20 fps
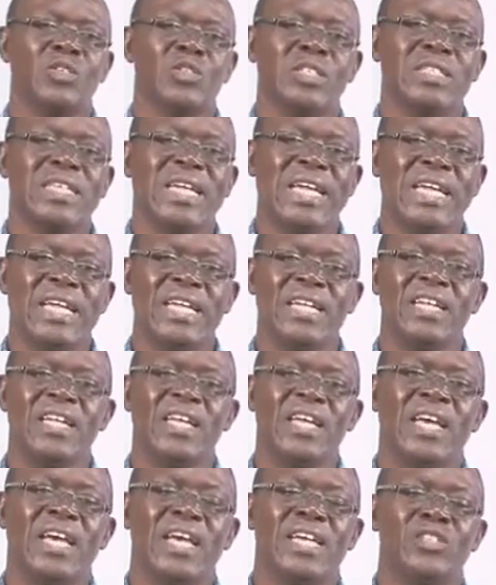out there,
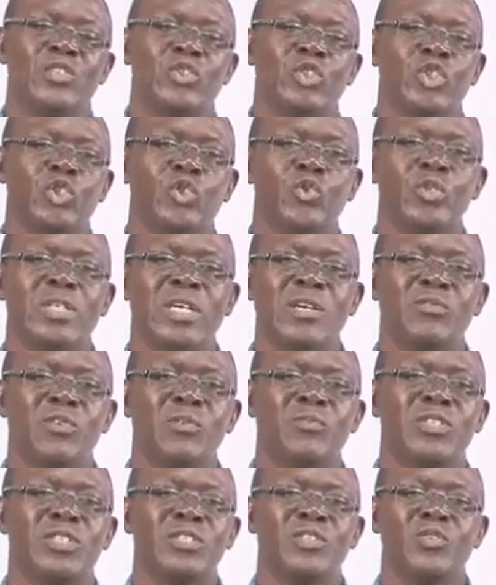and you skew the
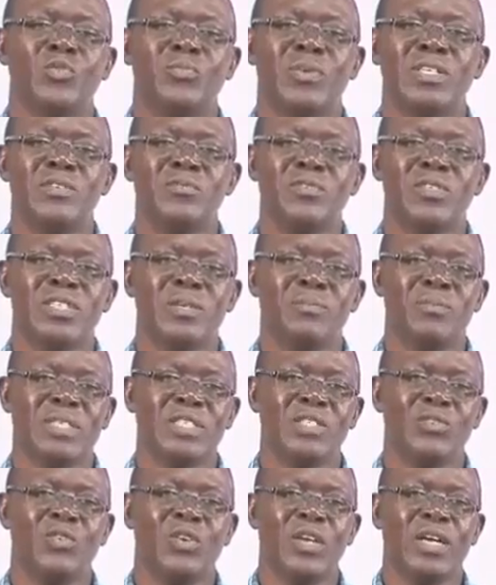information to benefit a
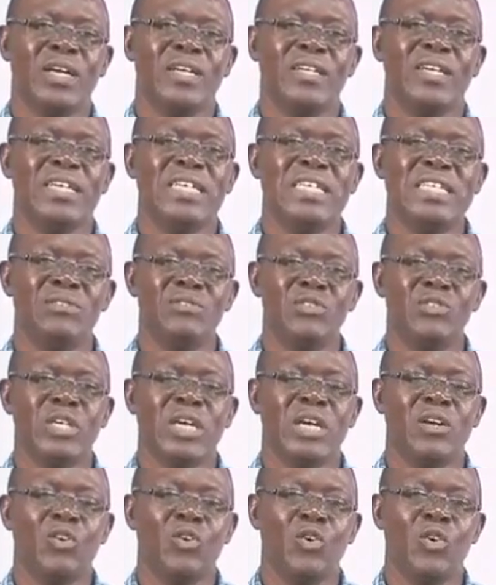particular
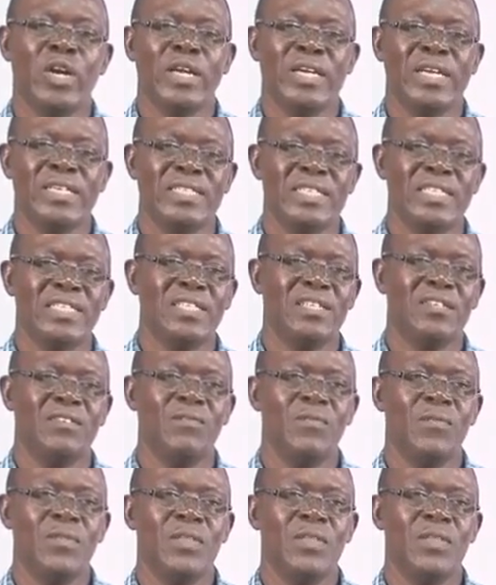individual or organization.